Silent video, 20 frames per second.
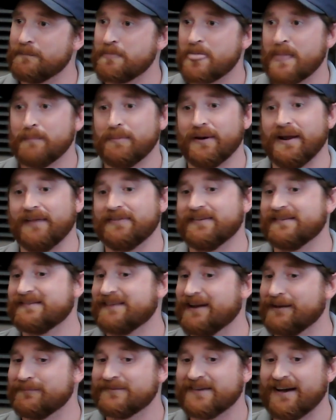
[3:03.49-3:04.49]
But at the
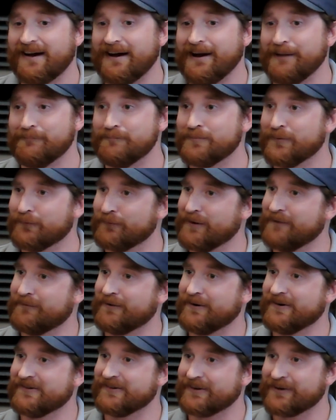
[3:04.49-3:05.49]
same time,
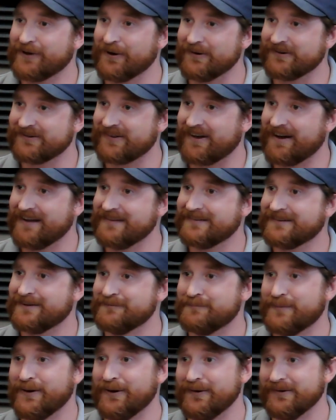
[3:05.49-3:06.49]
rivers and coastlines can
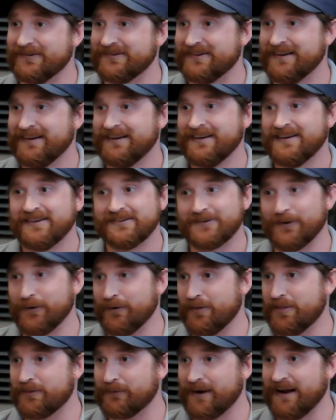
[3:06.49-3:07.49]
pose
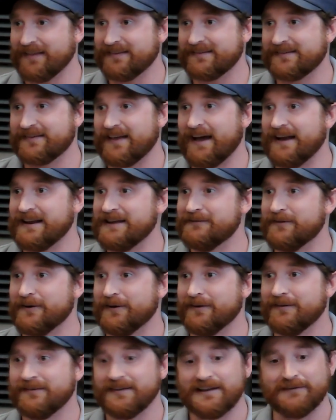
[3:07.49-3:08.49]
certain threats that
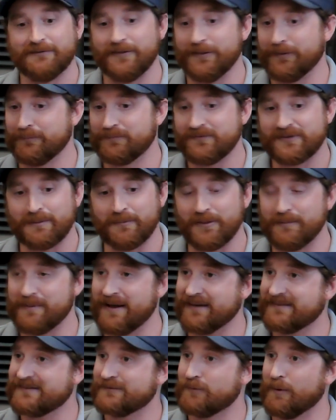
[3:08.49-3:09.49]
even some of the
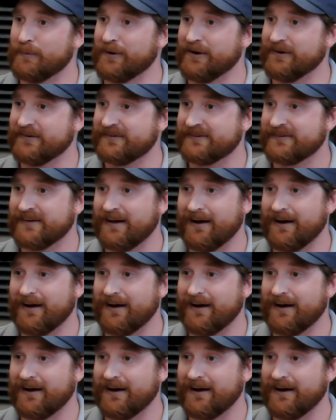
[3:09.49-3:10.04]
best swimmers,